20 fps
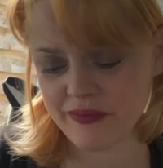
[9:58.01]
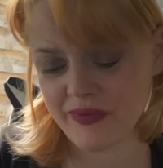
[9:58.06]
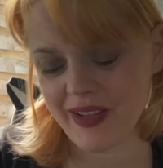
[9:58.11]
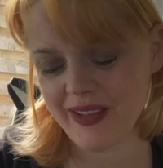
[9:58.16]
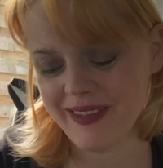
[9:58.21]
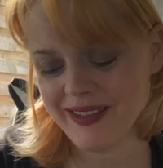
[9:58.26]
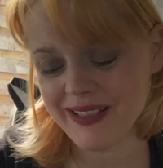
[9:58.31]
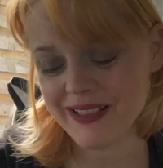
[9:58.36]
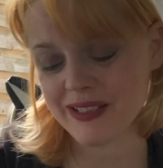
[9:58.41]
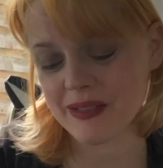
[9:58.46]
I
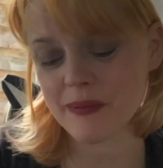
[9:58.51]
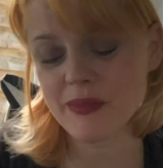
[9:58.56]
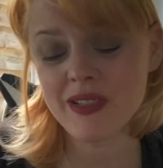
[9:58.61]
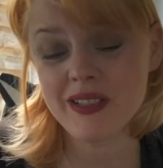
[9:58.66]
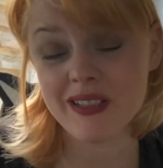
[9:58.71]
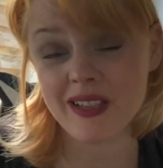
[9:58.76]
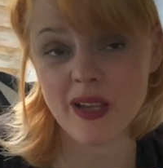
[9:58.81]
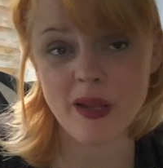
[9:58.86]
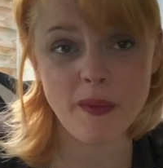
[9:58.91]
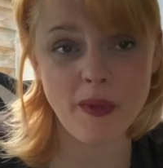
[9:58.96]
think some of
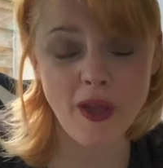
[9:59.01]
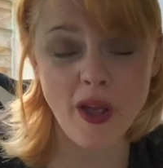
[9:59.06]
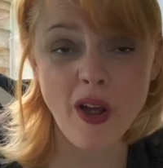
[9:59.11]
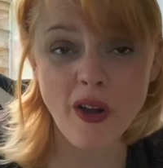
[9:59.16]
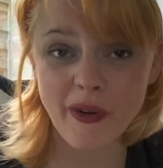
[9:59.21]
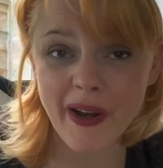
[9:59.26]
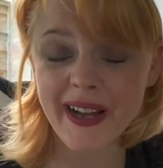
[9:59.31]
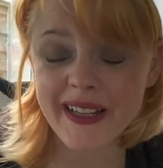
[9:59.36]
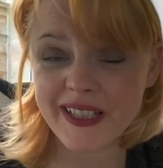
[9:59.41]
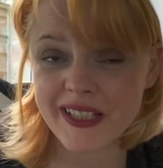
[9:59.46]
the time they
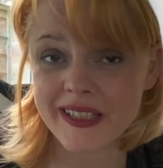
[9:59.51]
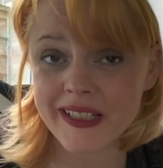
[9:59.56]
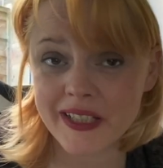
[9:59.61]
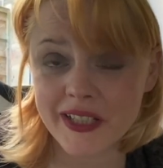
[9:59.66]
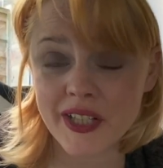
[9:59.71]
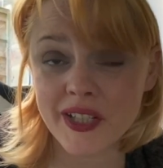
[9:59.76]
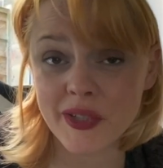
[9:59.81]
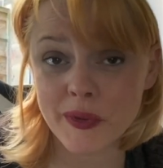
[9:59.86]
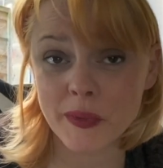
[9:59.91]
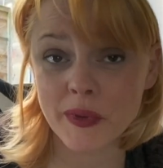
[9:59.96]
are actually
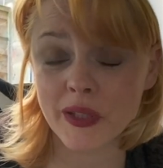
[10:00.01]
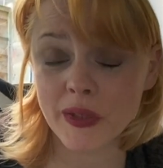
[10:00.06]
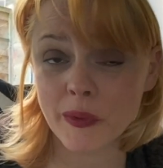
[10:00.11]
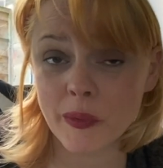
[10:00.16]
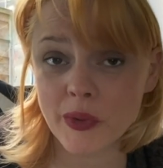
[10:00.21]
genuinely